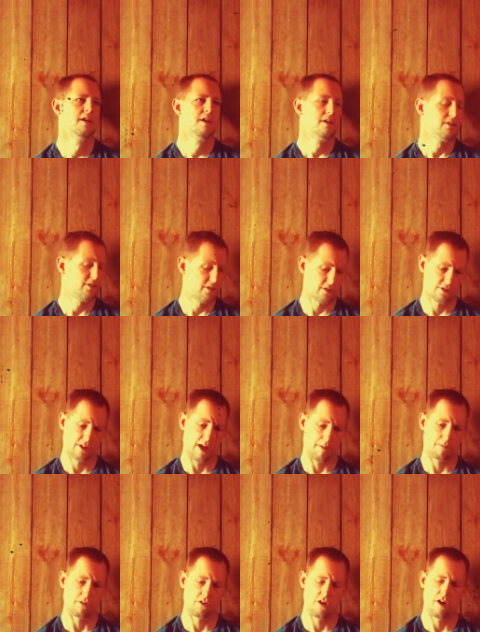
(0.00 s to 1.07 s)
just kept
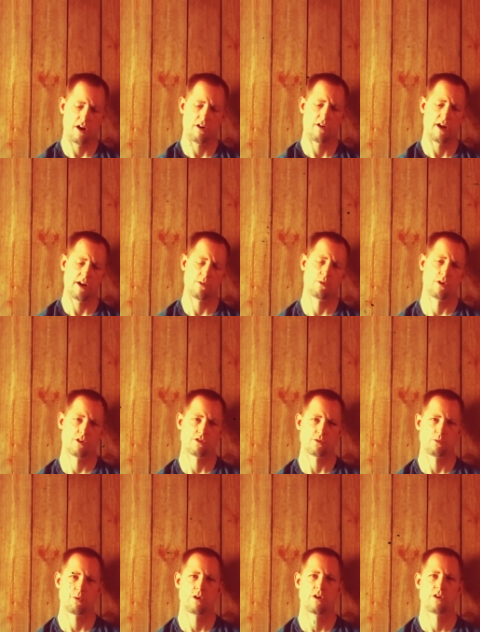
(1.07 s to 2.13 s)
deteriorating worse
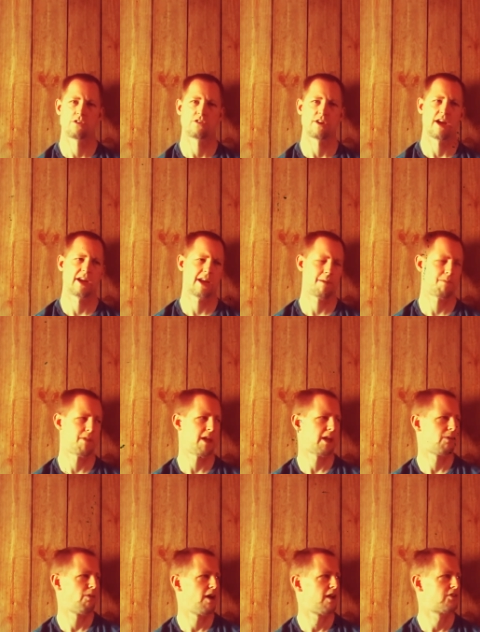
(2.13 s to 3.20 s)
and worse, and I kept
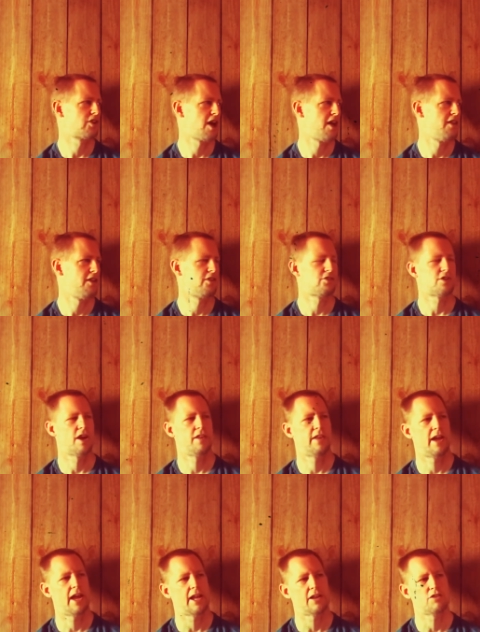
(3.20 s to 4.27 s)
thinking, well, I'll try this, try
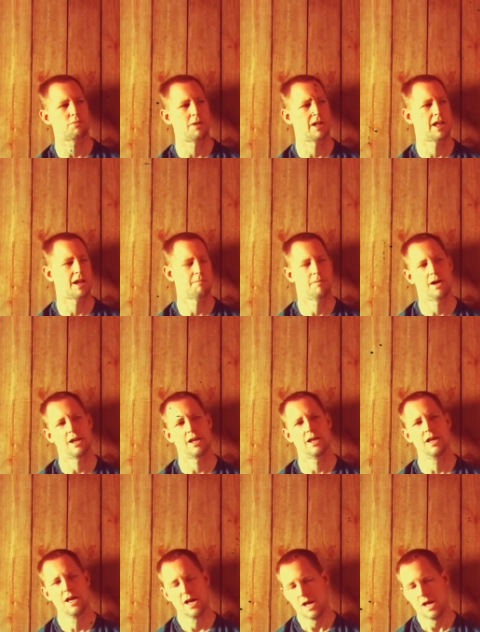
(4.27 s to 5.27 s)
that, and I spent a lot of money.